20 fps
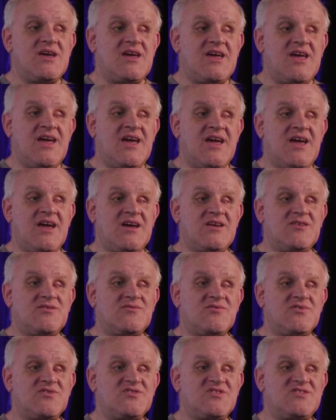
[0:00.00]
And of
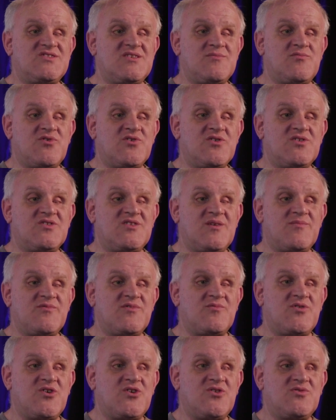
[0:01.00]
course the Tim Hortons up
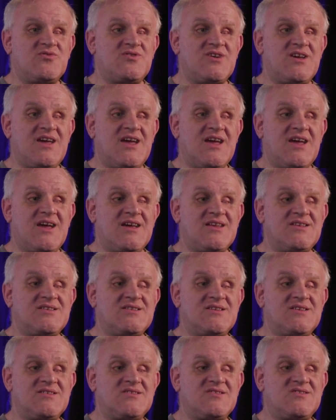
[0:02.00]
the road, and
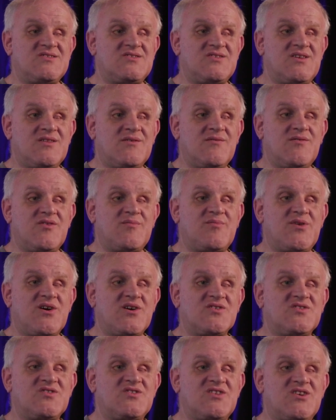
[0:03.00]
then the
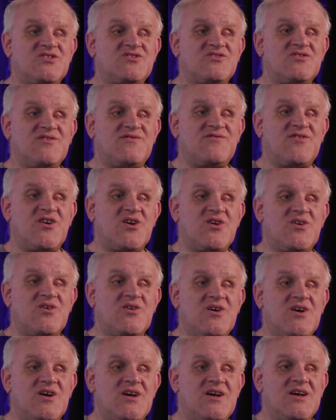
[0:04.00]
park's not too far
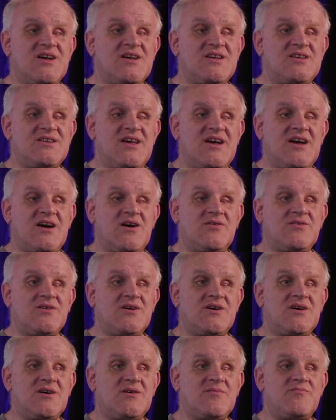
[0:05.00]
down,
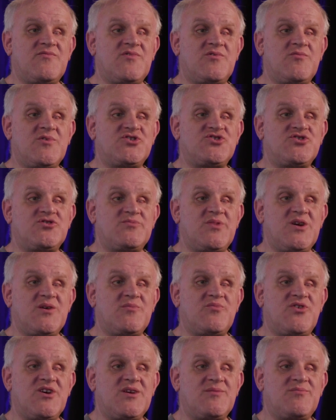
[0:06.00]
the Richard
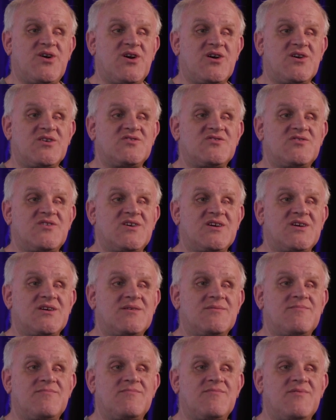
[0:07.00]
Pierpoint Park, so I
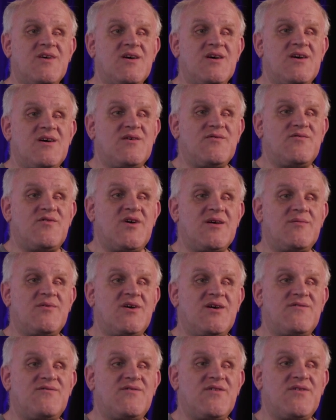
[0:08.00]
can find
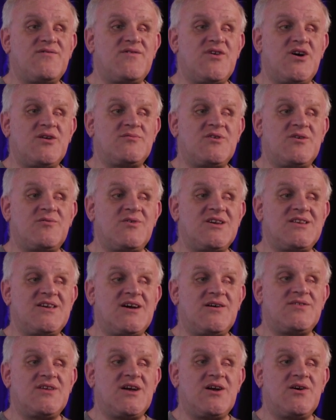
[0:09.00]
my way
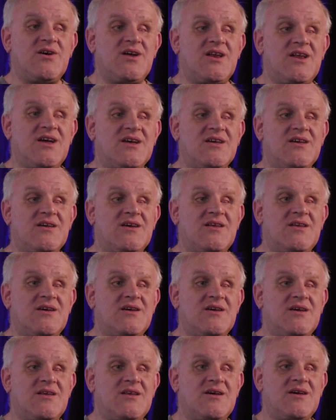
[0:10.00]
down there. And
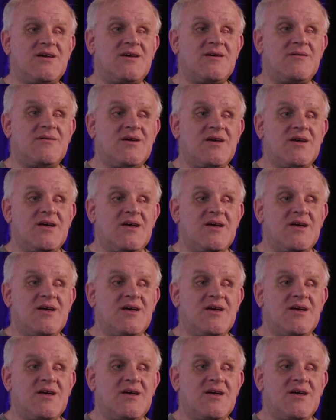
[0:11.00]
I